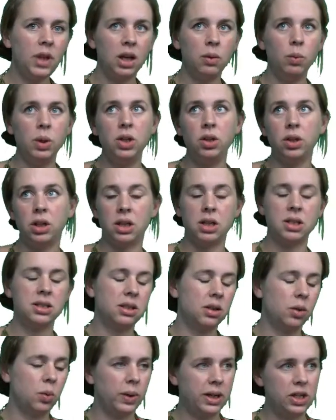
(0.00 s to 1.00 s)
when you ask
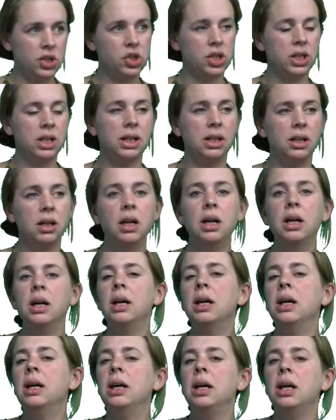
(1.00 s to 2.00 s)
a question
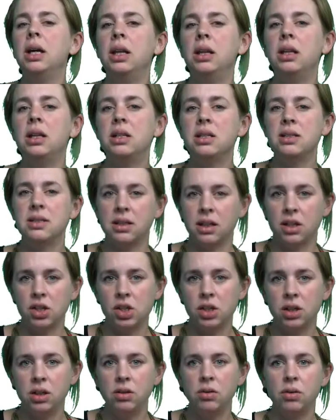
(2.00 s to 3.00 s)
in the
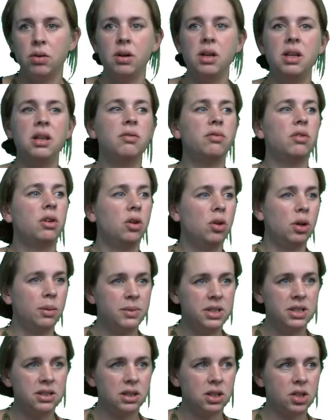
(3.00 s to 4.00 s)
discussion or in the follow-up
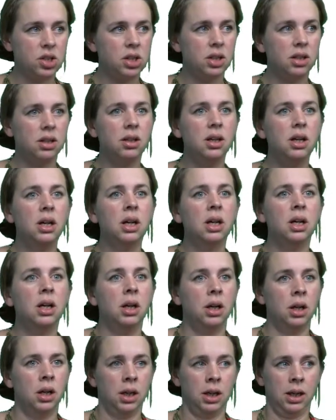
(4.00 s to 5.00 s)
discussion,
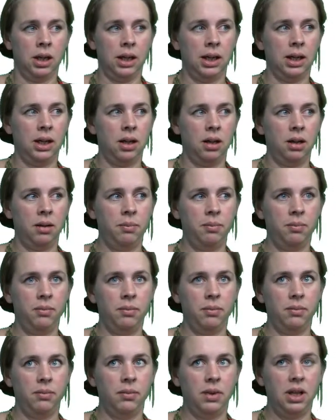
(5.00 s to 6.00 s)

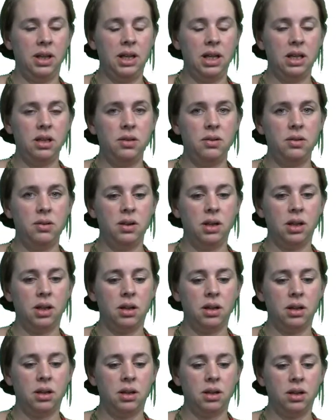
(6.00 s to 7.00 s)
and then you
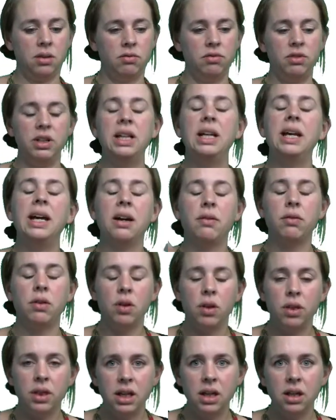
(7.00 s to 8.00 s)
really have to
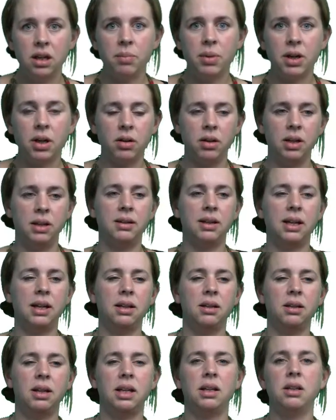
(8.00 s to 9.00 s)
think about it
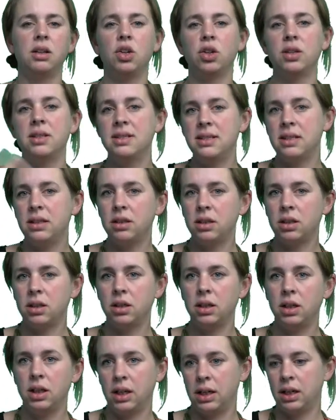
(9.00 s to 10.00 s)
and
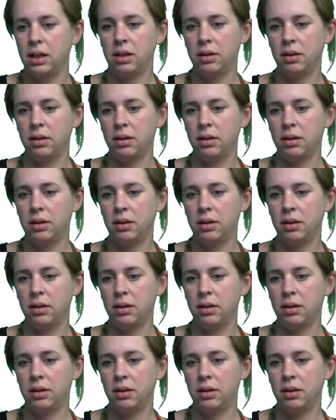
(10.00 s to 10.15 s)
consider